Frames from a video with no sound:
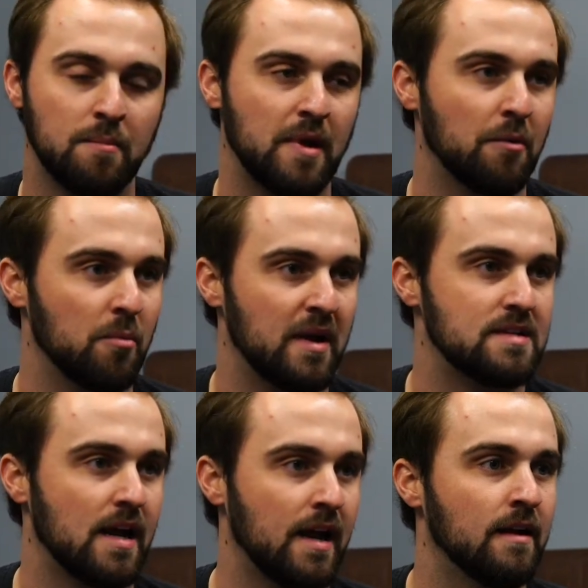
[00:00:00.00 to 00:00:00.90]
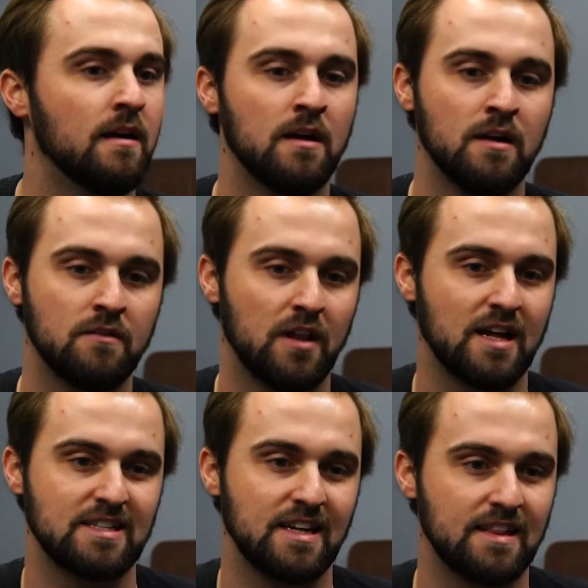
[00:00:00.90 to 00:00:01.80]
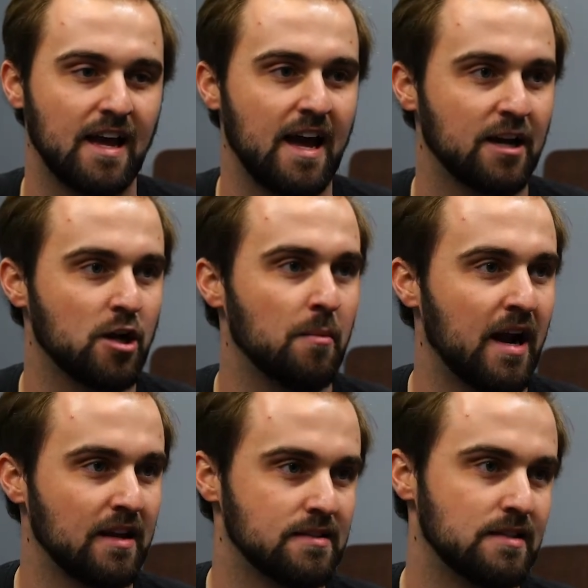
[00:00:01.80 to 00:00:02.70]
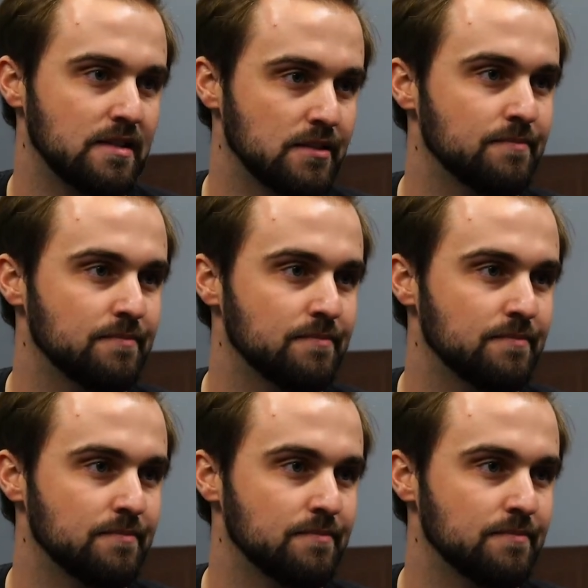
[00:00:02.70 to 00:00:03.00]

be able to maintain velocity that they had coming out of the season.